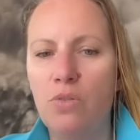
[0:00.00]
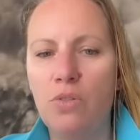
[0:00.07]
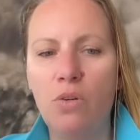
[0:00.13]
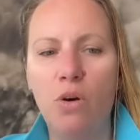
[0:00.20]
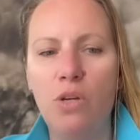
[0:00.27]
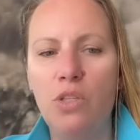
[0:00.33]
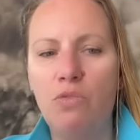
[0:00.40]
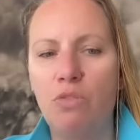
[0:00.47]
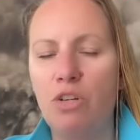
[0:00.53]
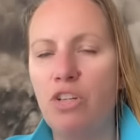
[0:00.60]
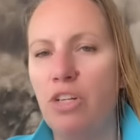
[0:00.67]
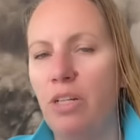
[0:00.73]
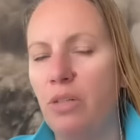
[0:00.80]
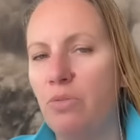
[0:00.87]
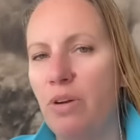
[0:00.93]
toys for
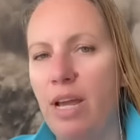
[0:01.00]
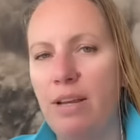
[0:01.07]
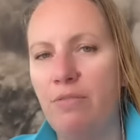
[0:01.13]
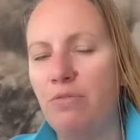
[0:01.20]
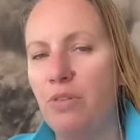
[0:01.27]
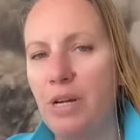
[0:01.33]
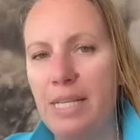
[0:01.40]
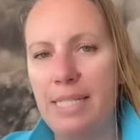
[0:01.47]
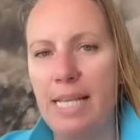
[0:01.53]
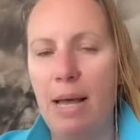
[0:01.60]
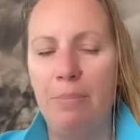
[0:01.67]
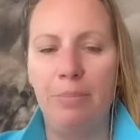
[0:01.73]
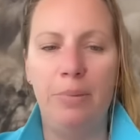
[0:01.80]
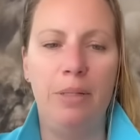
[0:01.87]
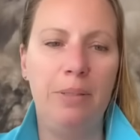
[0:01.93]
children, for
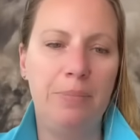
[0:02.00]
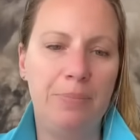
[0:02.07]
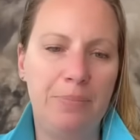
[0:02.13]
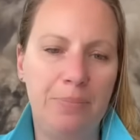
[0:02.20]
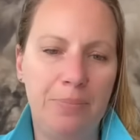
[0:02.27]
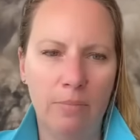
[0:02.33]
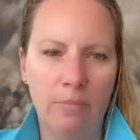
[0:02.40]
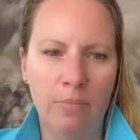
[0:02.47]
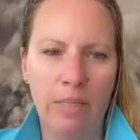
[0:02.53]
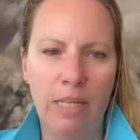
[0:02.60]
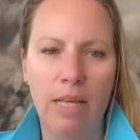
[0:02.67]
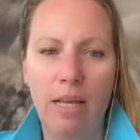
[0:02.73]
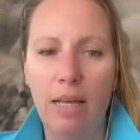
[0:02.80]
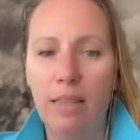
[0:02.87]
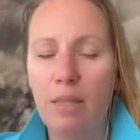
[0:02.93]
example.
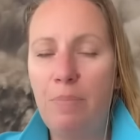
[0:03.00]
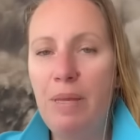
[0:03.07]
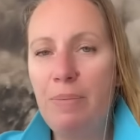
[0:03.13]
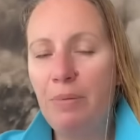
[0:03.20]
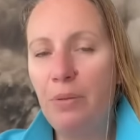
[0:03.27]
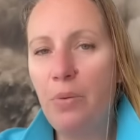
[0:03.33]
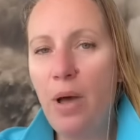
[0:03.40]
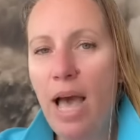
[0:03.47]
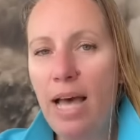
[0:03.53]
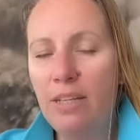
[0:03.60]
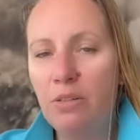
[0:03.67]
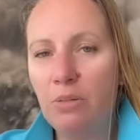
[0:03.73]
The people who had to